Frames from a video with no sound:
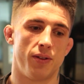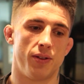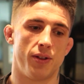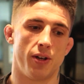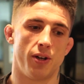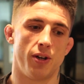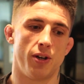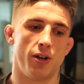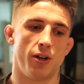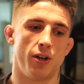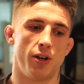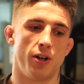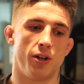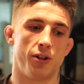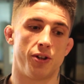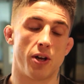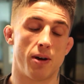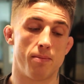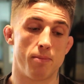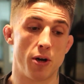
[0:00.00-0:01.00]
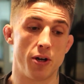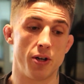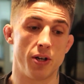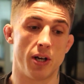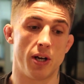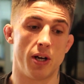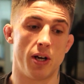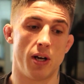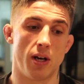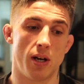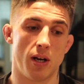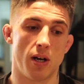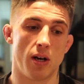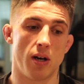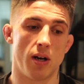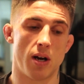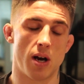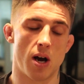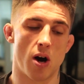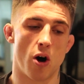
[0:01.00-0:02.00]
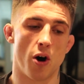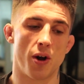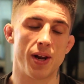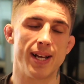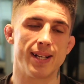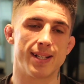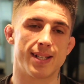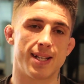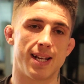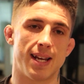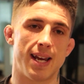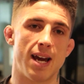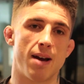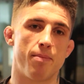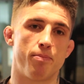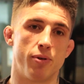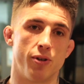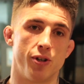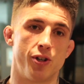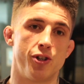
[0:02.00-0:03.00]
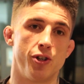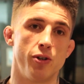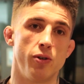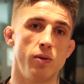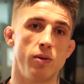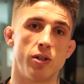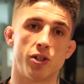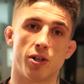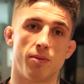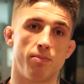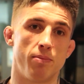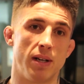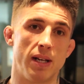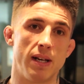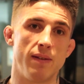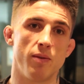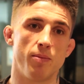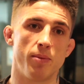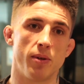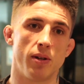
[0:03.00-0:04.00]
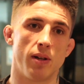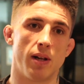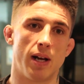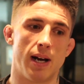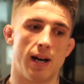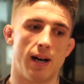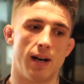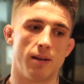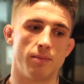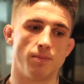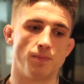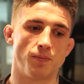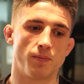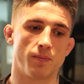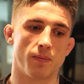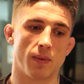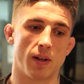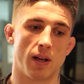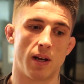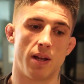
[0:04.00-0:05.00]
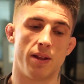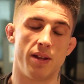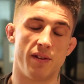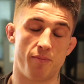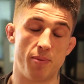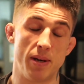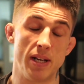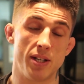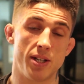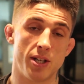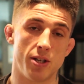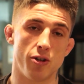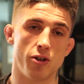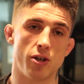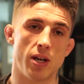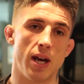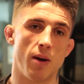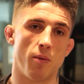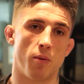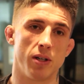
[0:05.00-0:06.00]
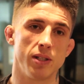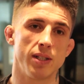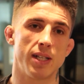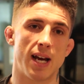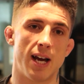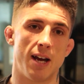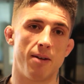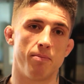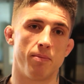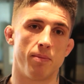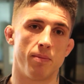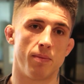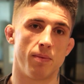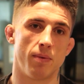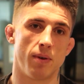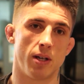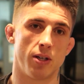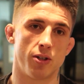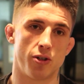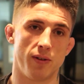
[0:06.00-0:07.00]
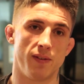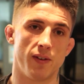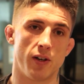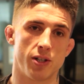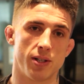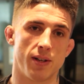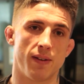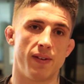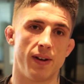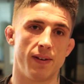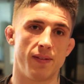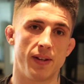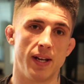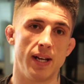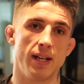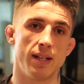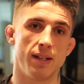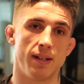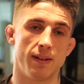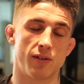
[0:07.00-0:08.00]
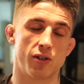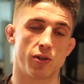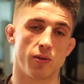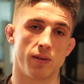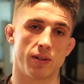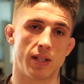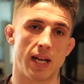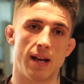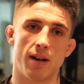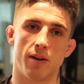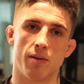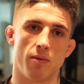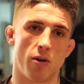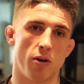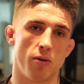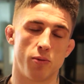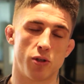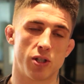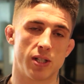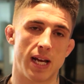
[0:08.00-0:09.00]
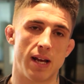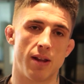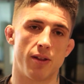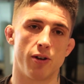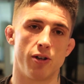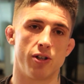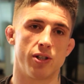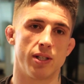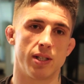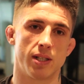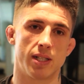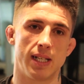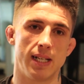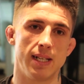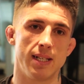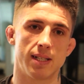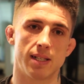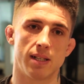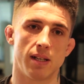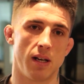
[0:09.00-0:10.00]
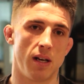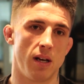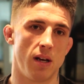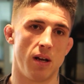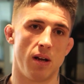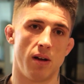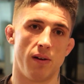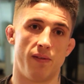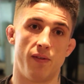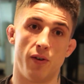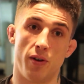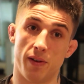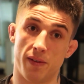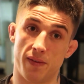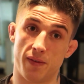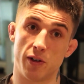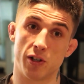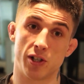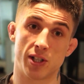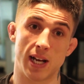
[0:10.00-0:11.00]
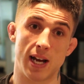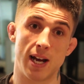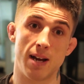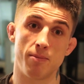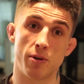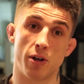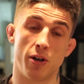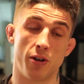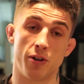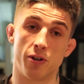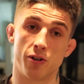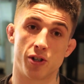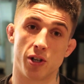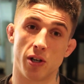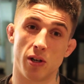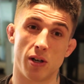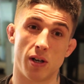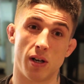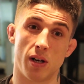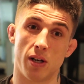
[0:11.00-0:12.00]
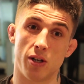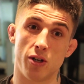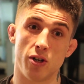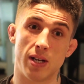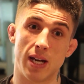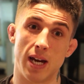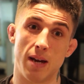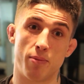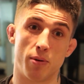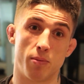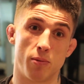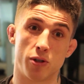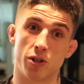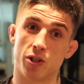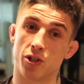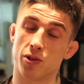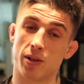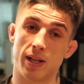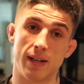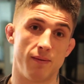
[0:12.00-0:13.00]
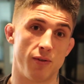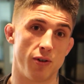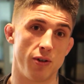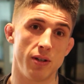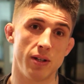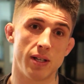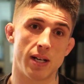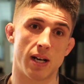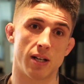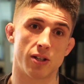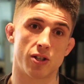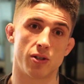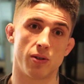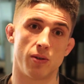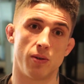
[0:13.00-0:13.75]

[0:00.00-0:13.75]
The amount of audience they get per show is unbelievable. They've been to the UK one time, 2015, and they've sold almost 10,000 seats for the first time. Now there's a lot of UK promotions not even doing that, so